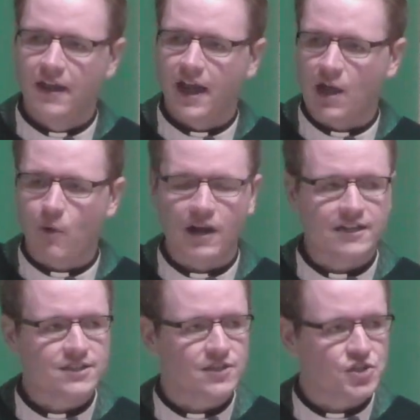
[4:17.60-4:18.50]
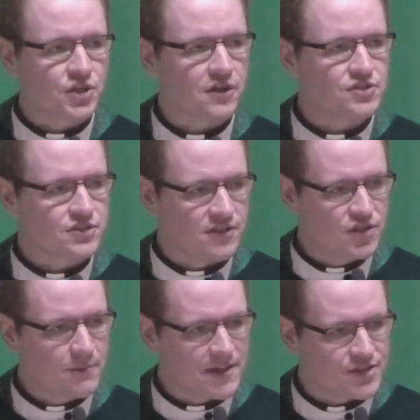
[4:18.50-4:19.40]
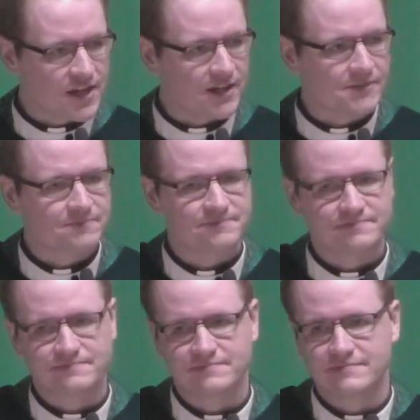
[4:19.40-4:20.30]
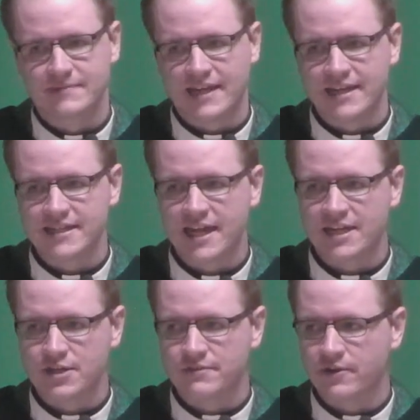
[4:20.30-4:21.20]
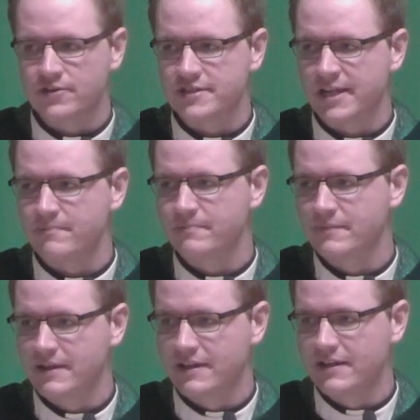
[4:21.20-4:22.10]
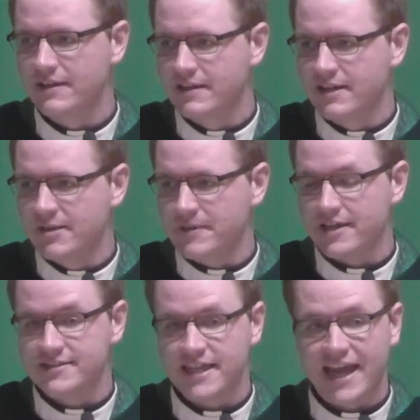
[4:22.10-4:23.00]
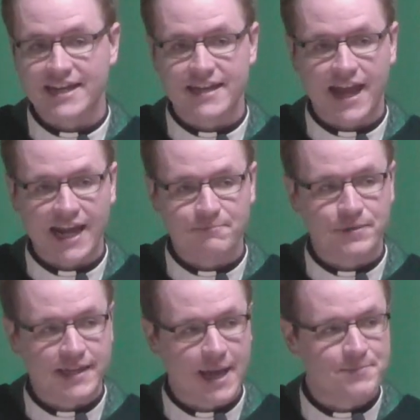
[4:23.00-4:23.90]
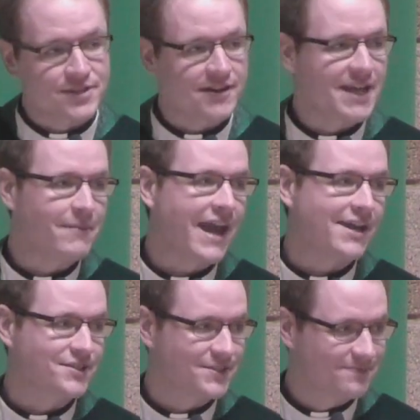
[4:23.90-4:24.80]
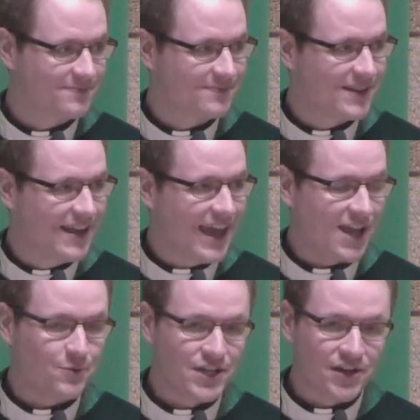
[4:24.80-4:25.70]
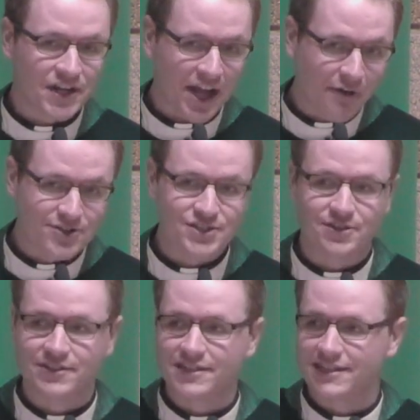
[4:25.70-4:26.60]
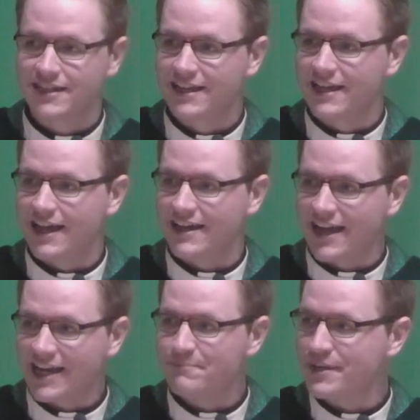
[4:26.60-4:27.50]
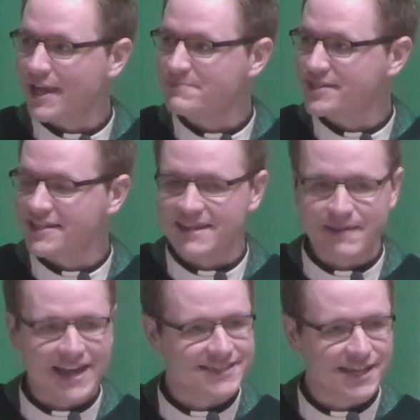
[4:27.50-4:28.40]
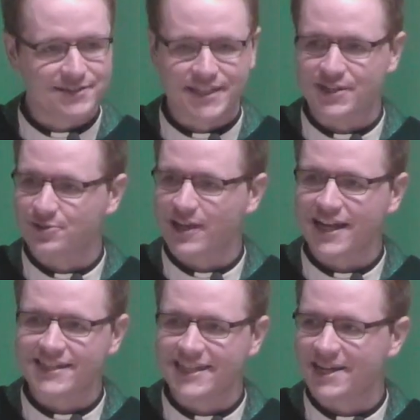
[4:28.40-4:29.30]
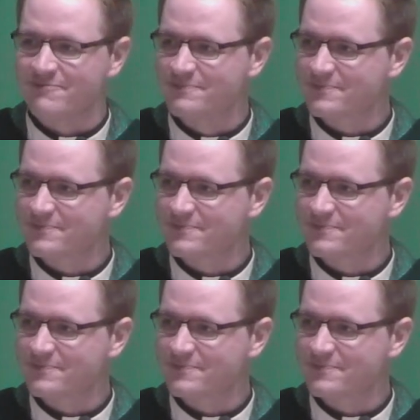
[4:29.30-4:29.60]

I walk into the church, the Newman Center at Indiana University, because they had a 9 p.m. Sunday Mass. And when you're a college student, a 9 p.m. Sunday Mass sounds like a great idea.